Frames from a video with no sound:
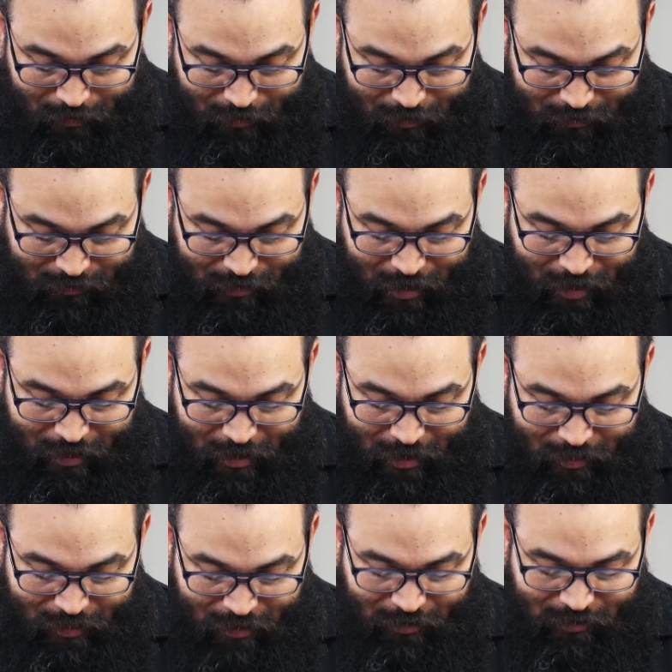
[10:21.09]
The
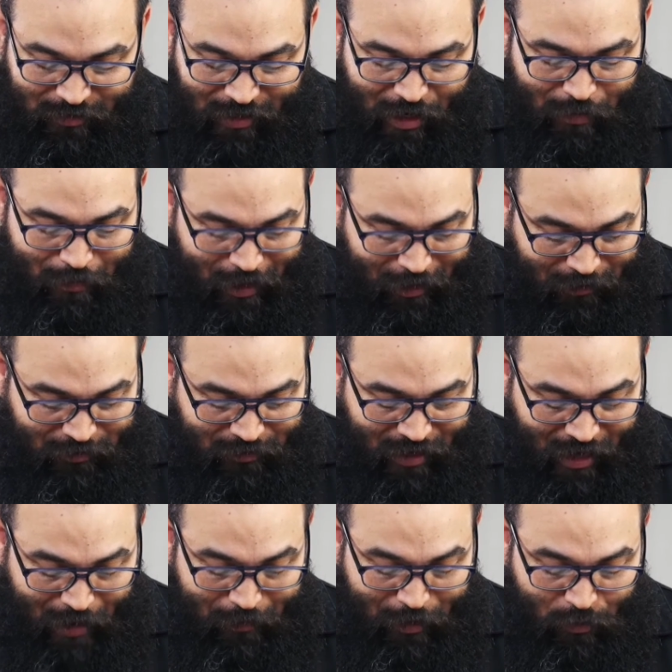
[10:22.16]
sign that the Son of Man is
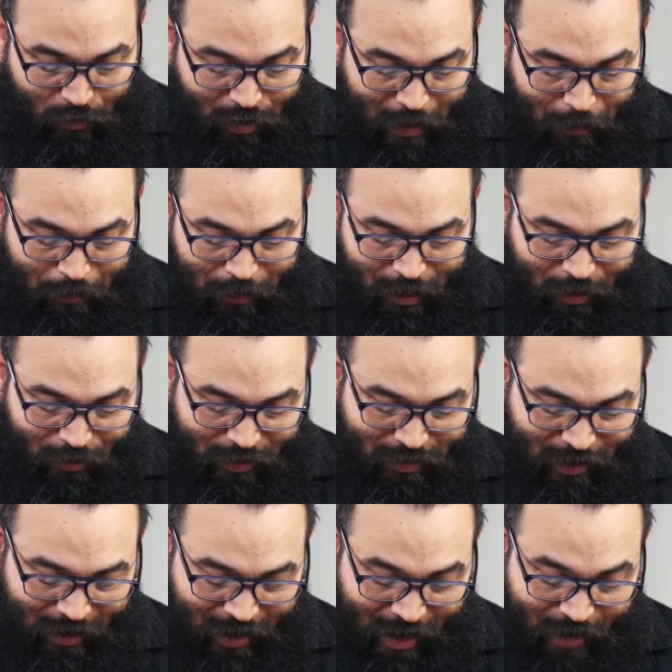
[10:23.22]
coming will appear
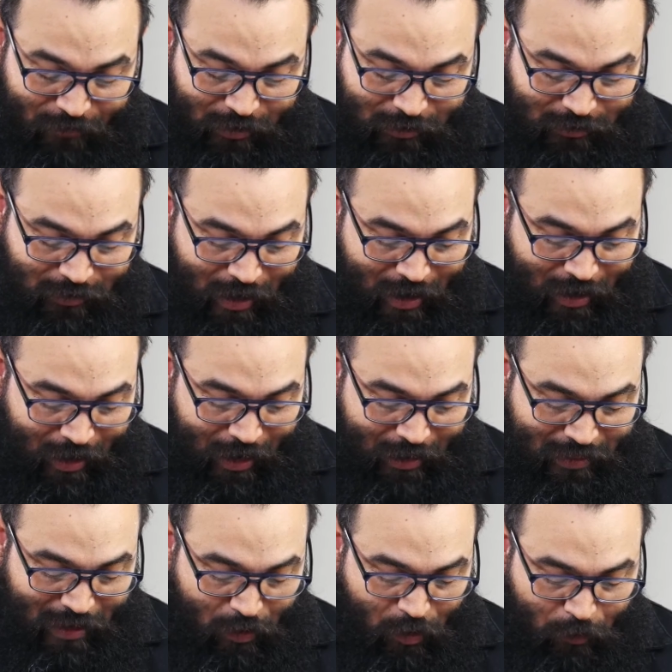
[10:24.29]
in the heavens,
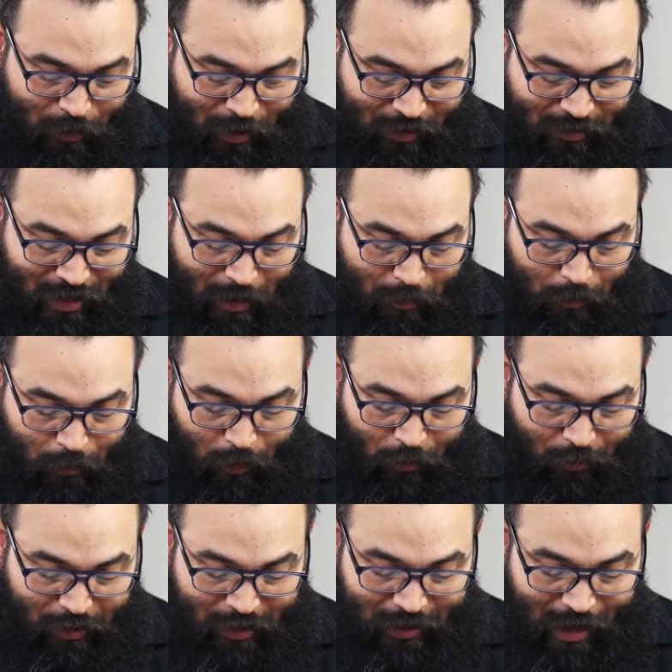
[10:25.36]
and there will be deep
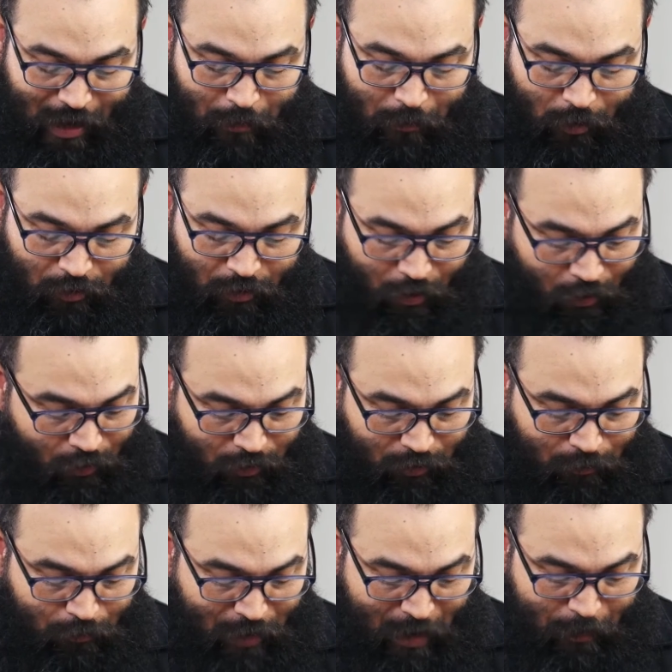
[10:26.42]
mourning among
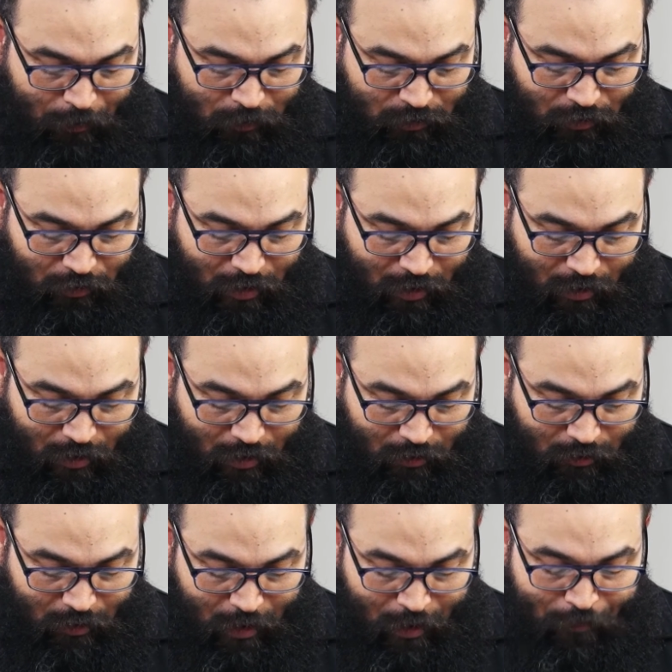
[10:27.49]
all peoples on the
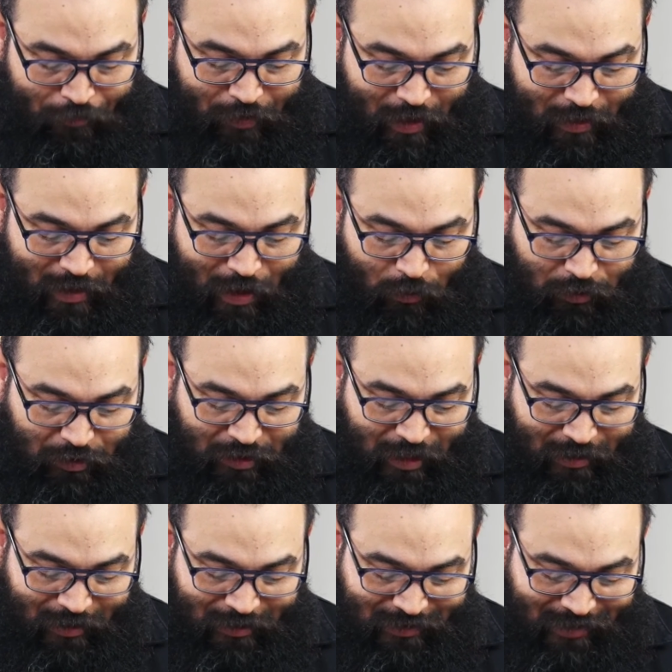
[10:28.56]
earth. And they will
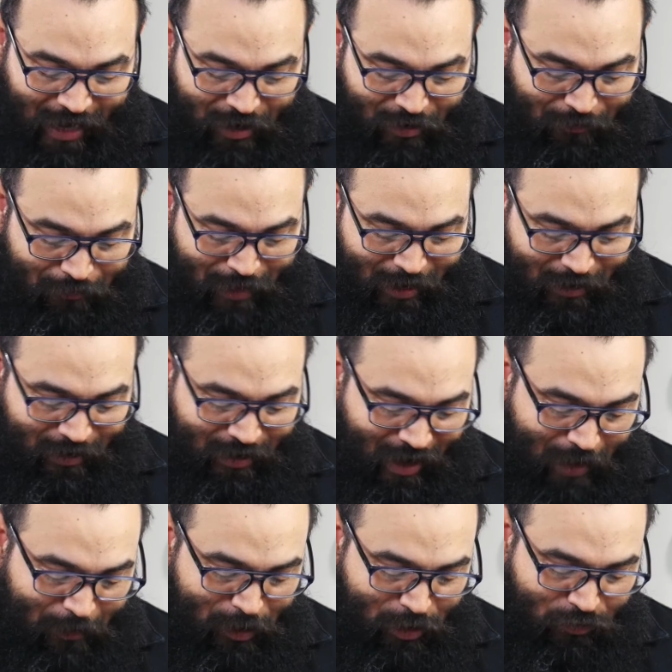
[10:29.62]
see the Son of Man
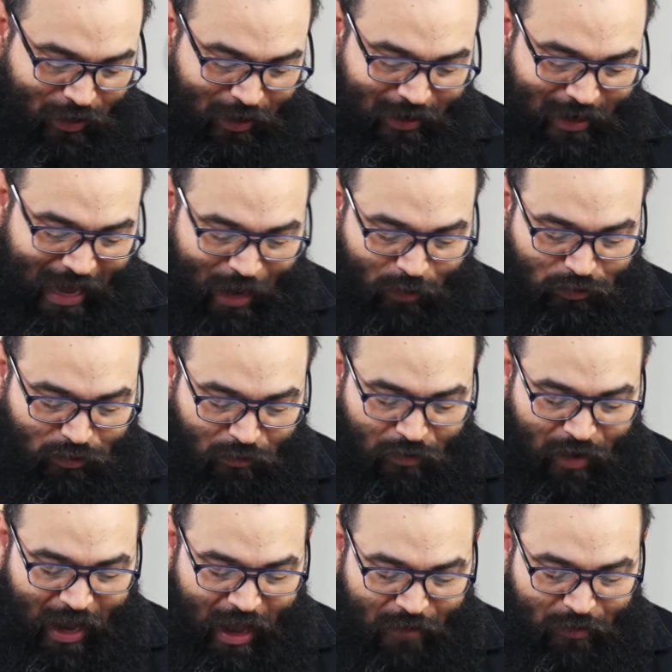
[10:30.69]
coming on the clouds
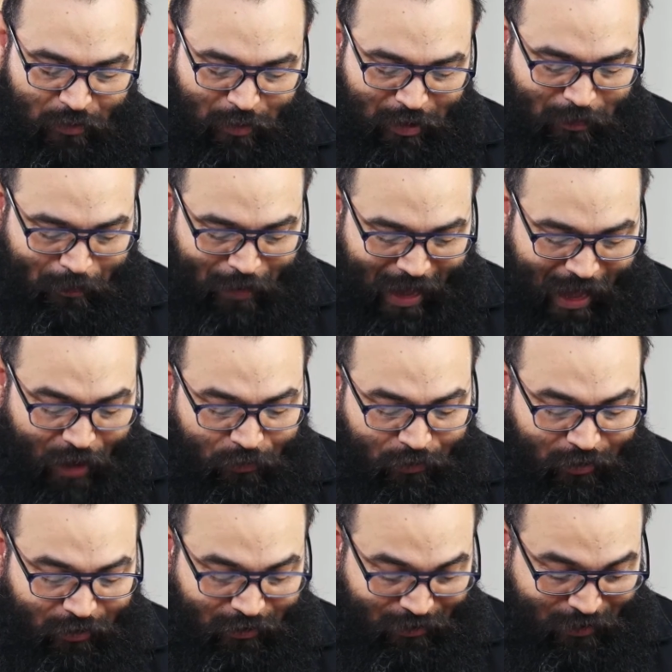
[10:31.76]
of heaven with
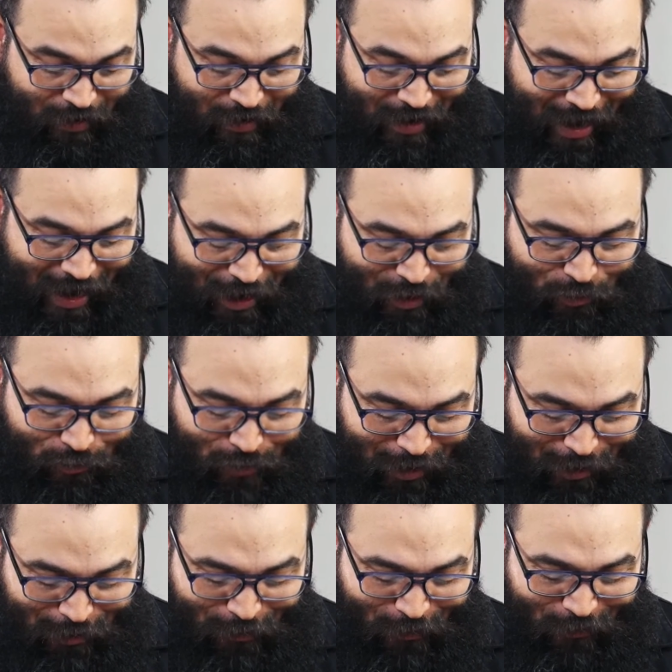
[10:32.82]
power and
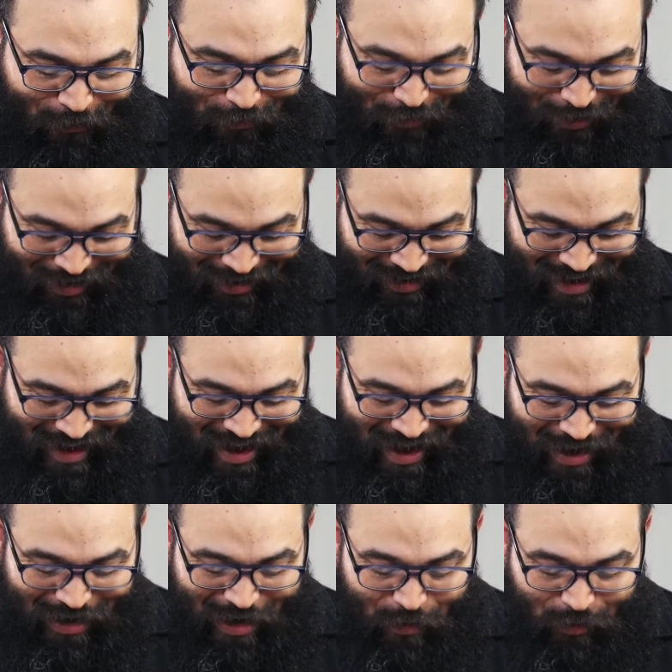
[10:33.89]
great glory.
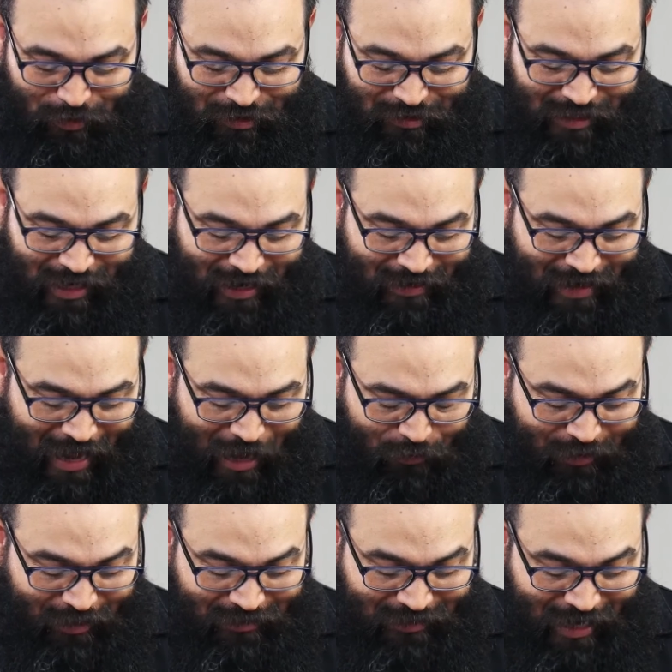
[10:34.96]
And he will send
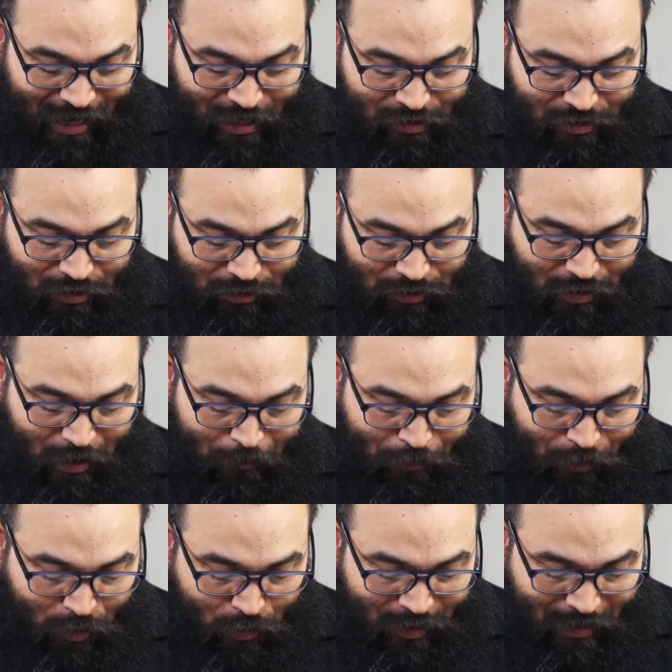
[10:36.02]
out his
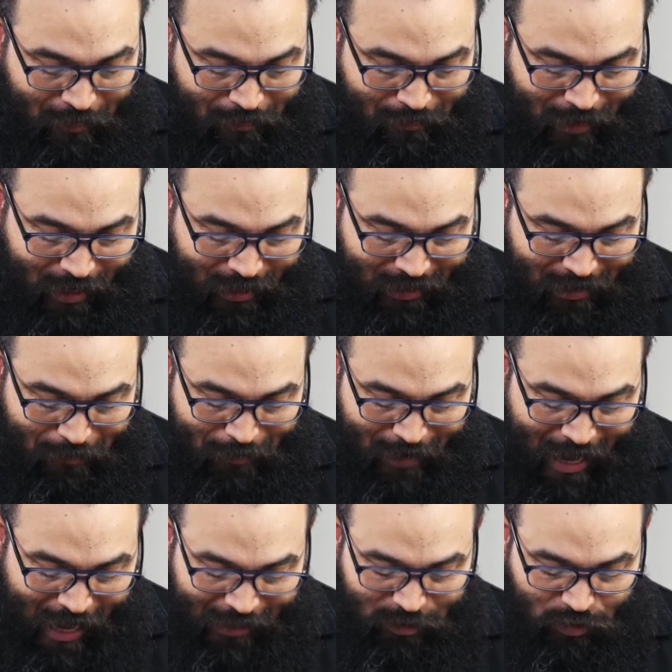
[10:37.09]
angels with a mighty
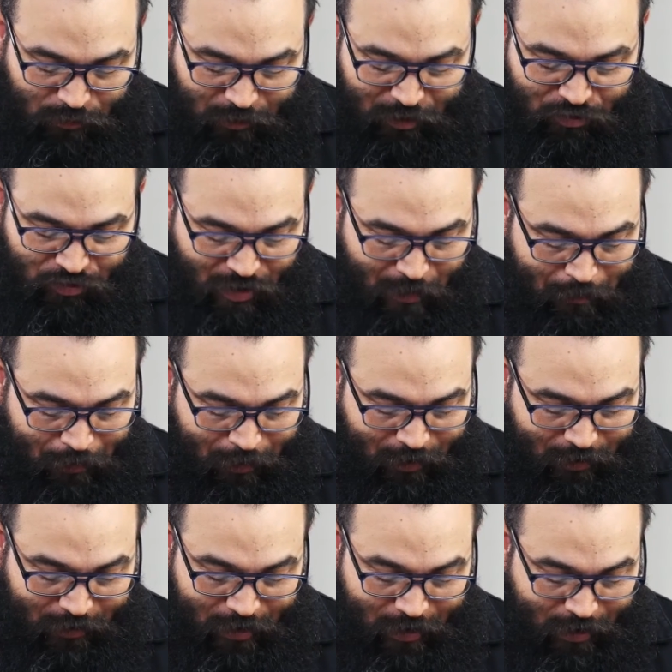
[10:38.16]
blast of a
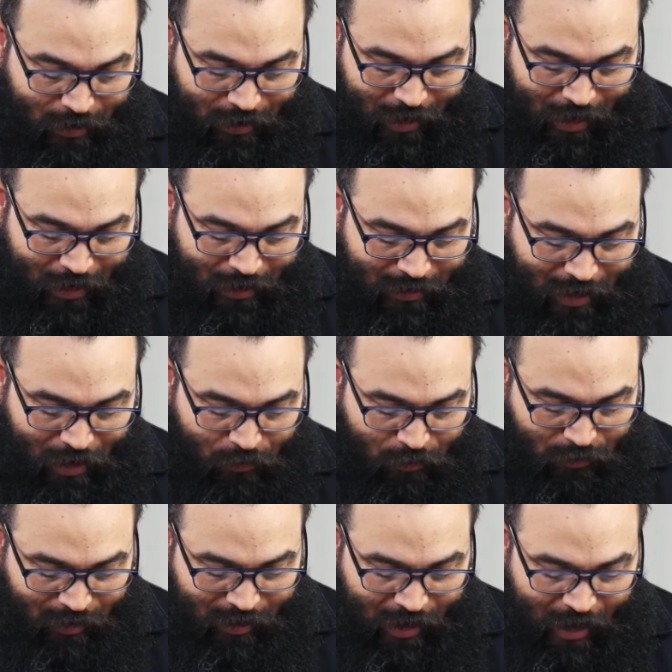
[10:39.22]
trumpet, and they
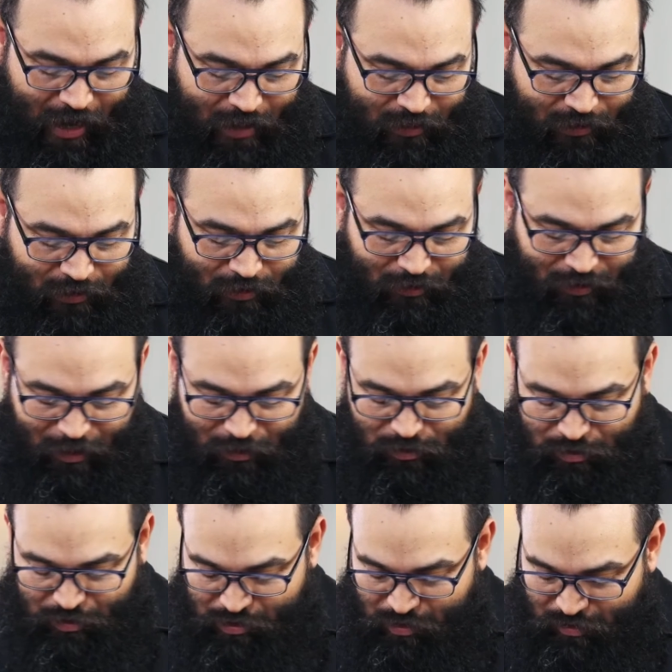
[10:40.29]
will gather
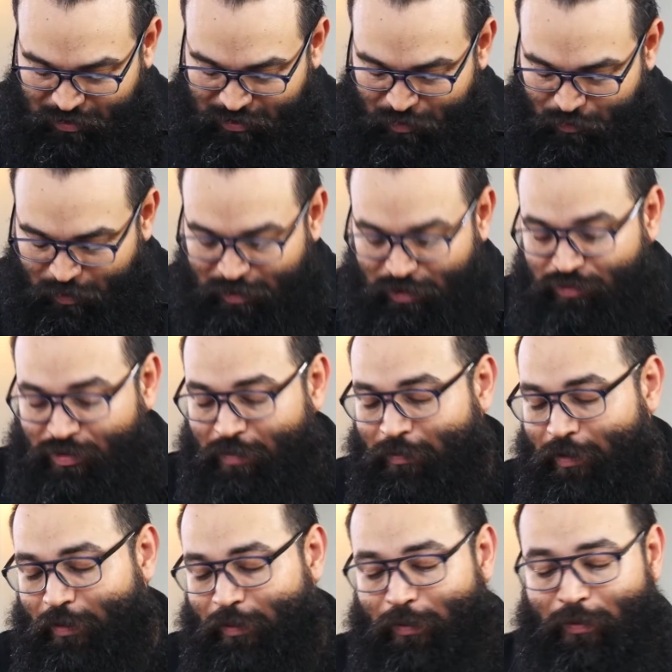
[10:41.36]
his chosen ones
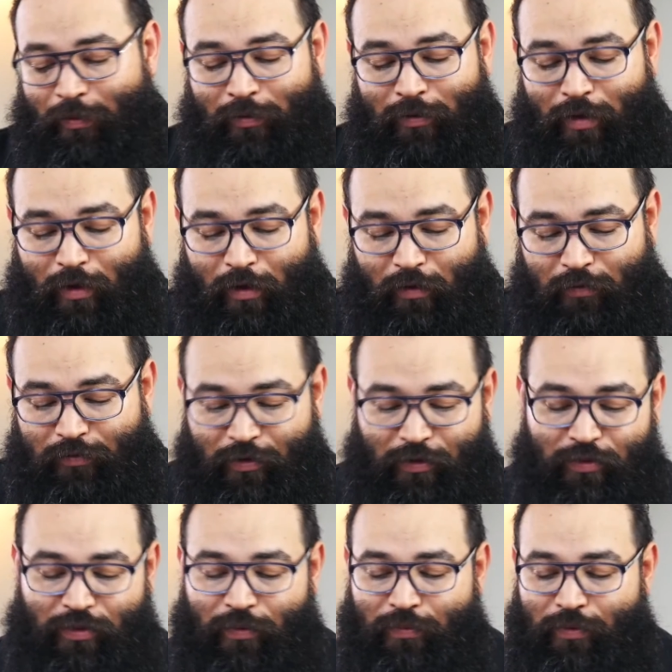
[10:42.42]
from all
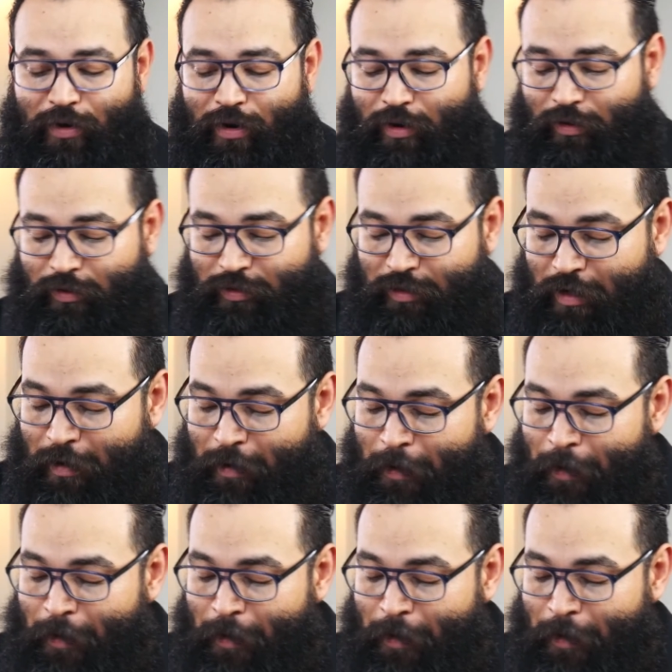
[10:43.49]
over the world,